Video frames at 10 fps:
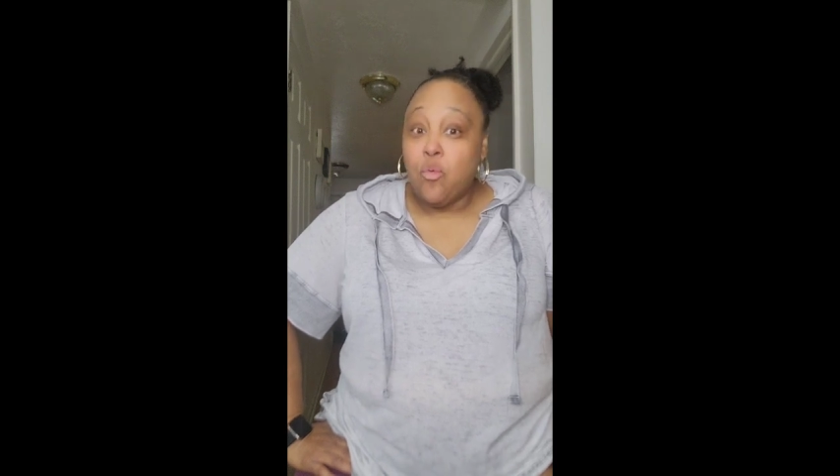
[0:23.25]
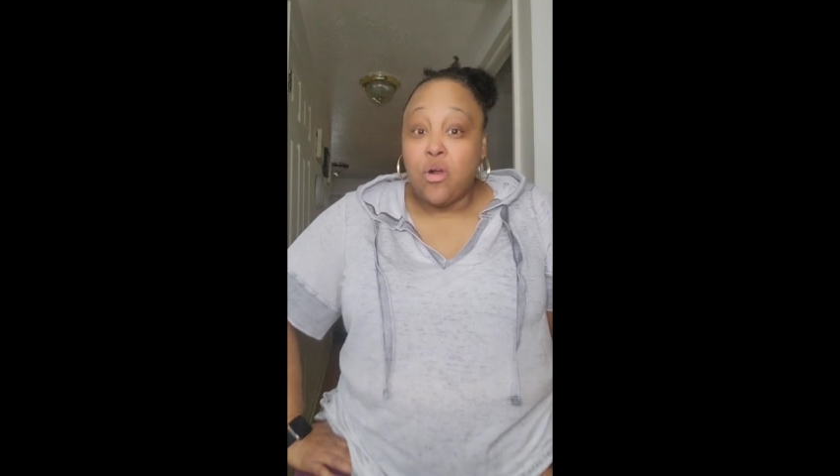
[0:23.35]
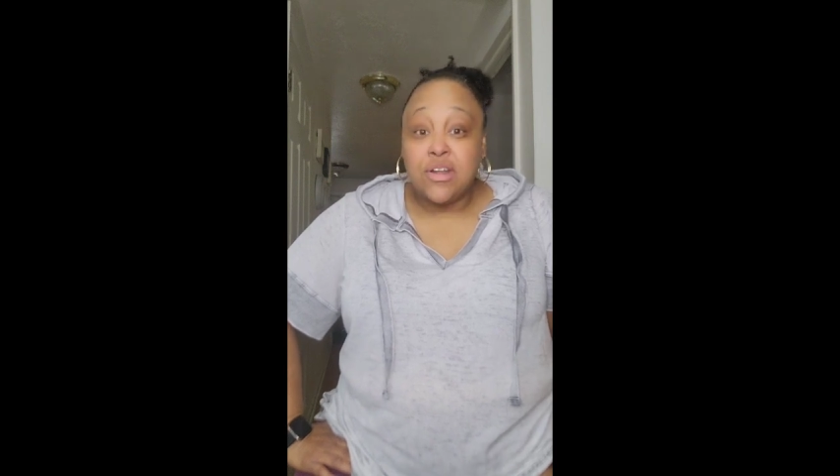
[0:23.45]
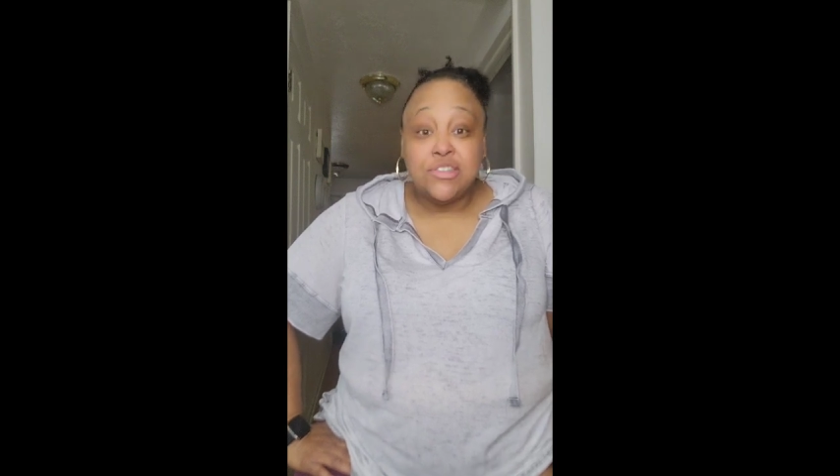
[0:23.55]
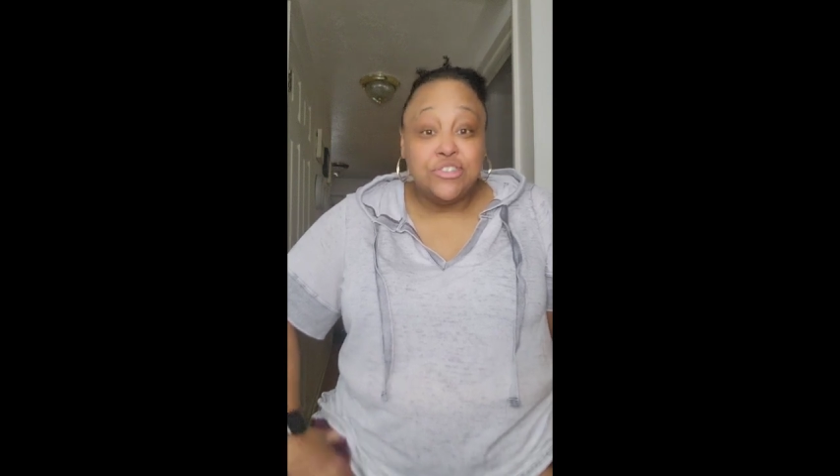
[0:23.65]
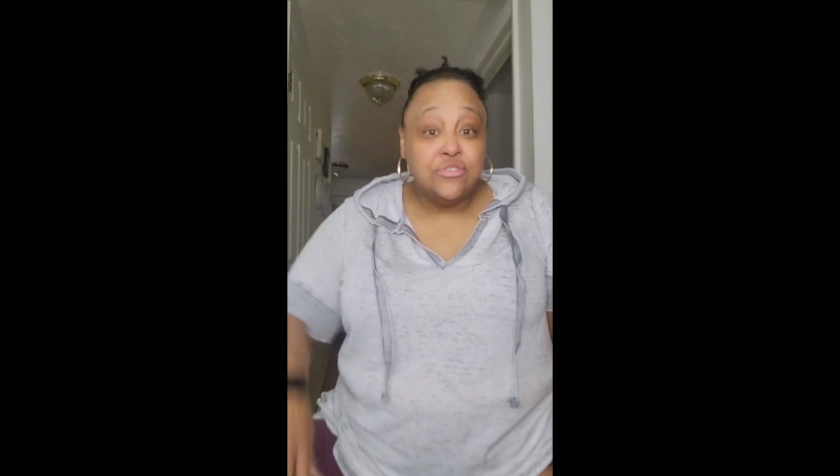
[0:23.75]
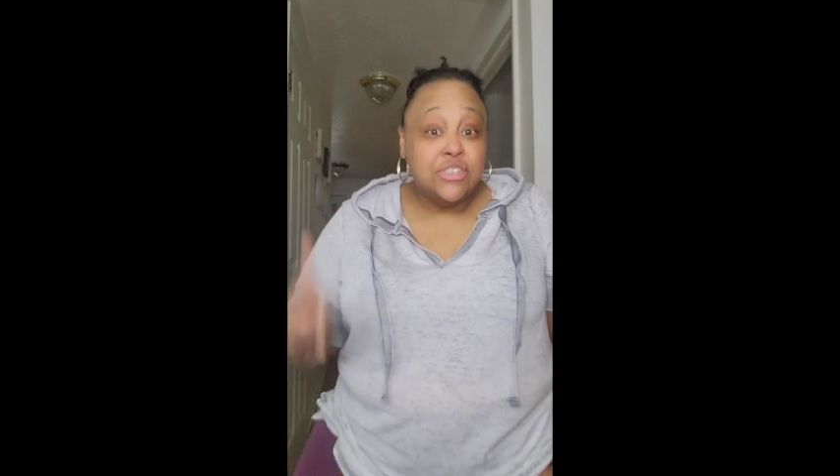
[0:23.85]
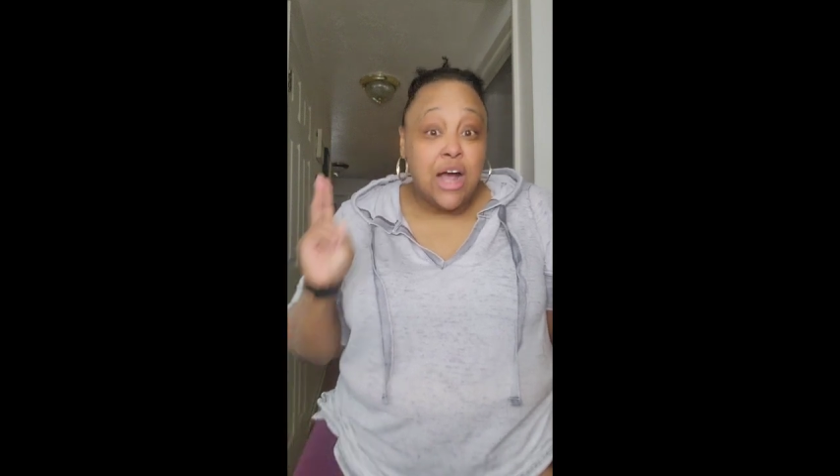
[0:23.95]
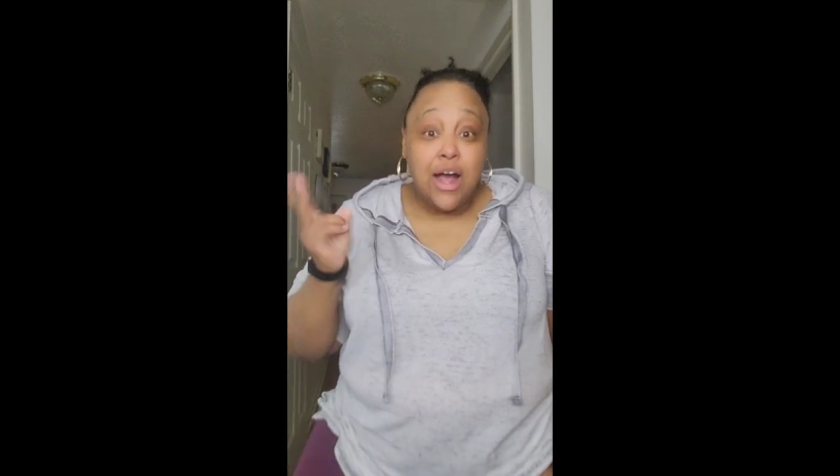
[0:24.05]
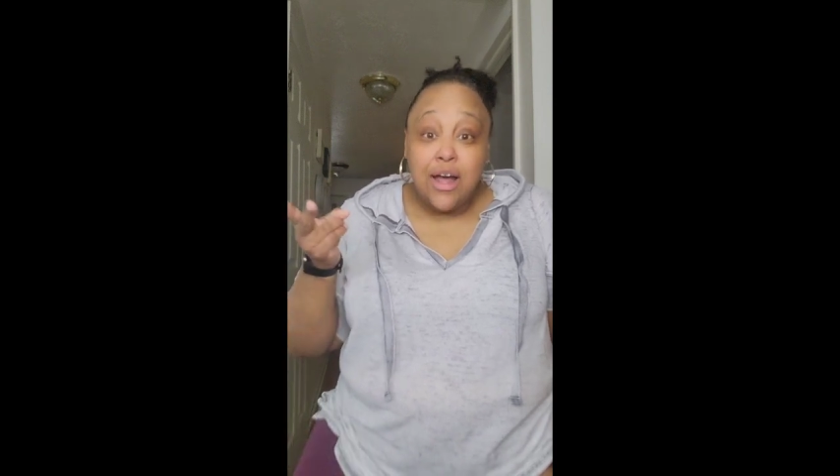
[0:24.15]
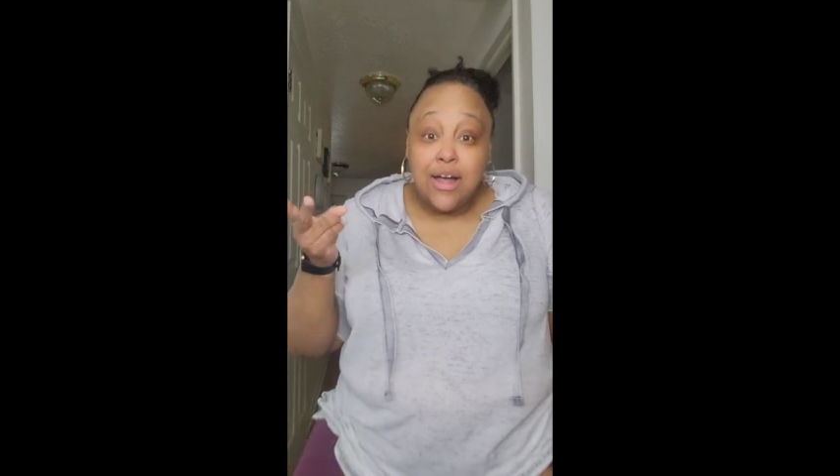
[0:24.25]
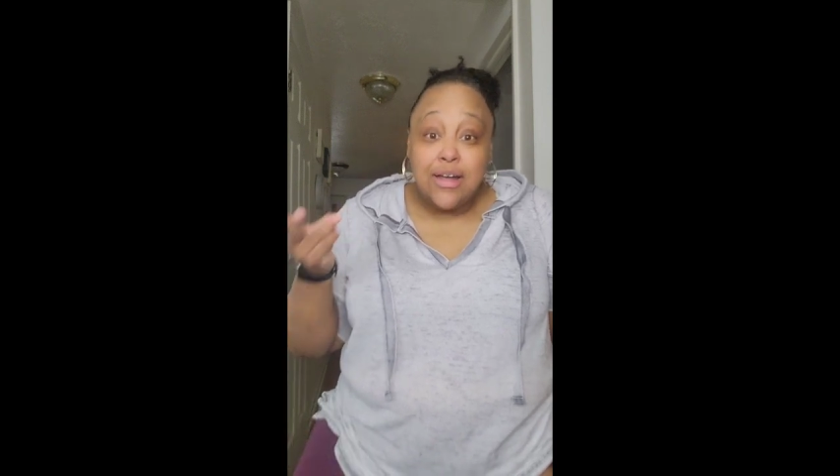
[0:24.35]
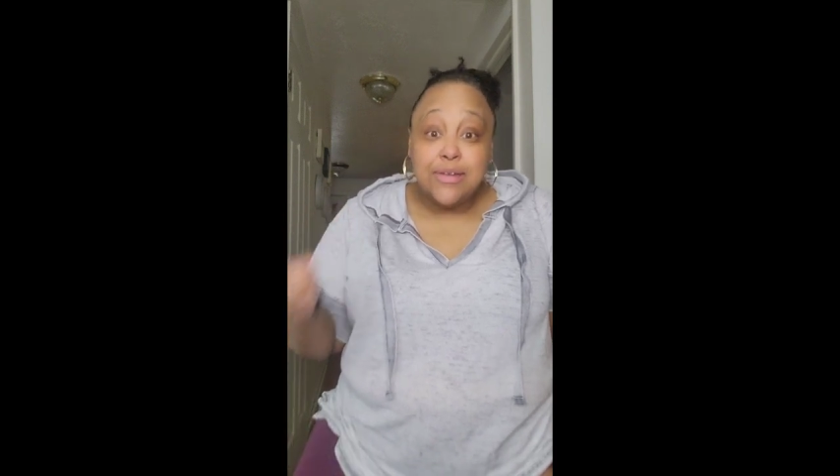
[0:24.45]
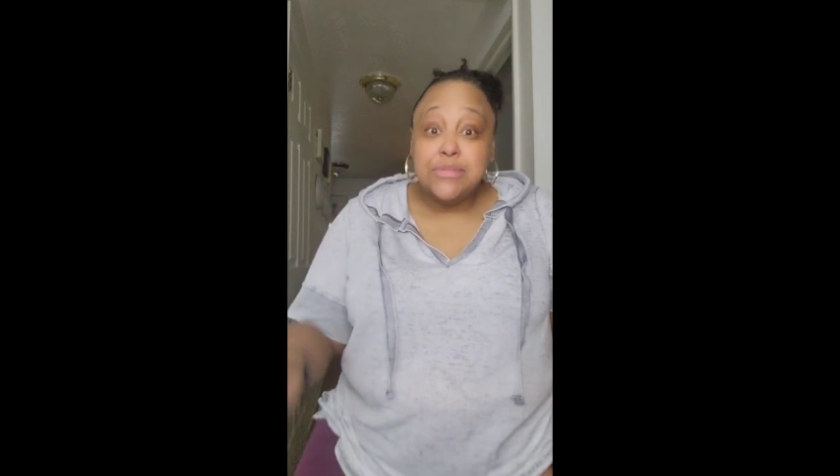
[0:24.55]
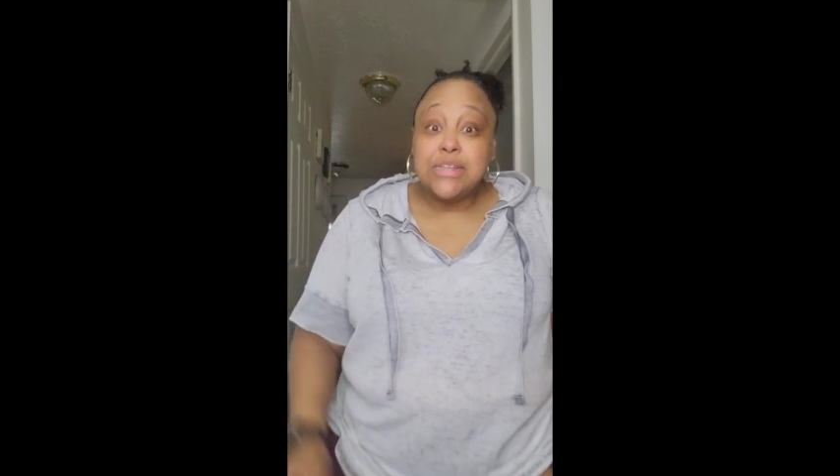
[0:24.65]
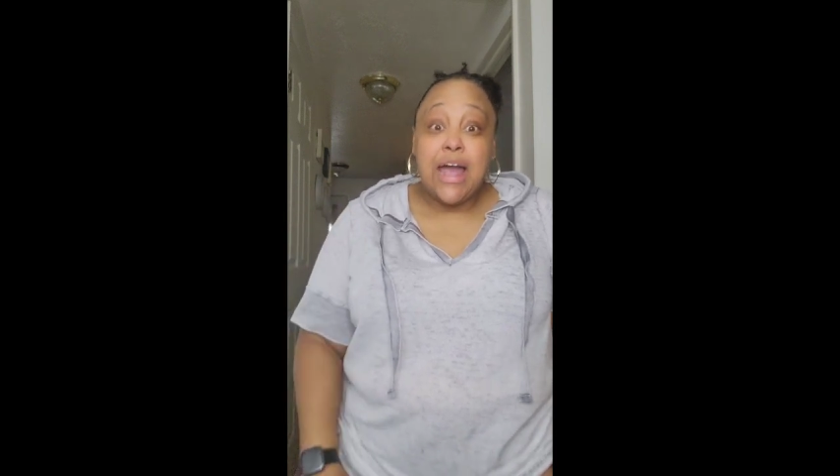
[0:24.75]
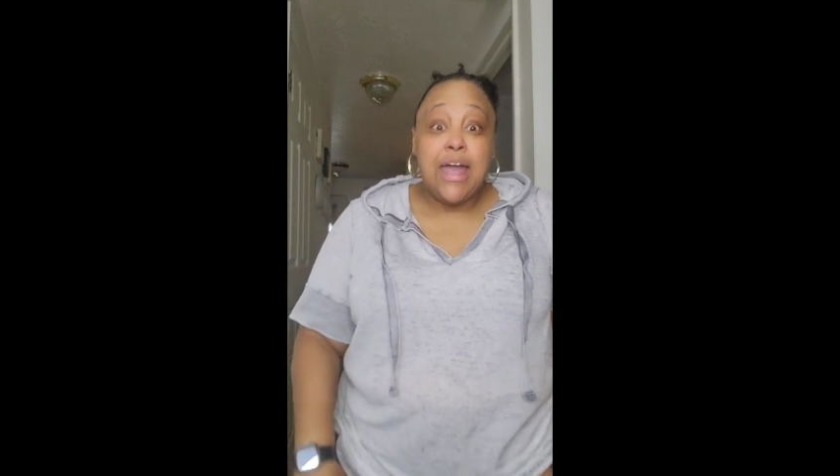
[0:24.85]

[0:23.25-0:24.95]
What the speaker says: working two jobs.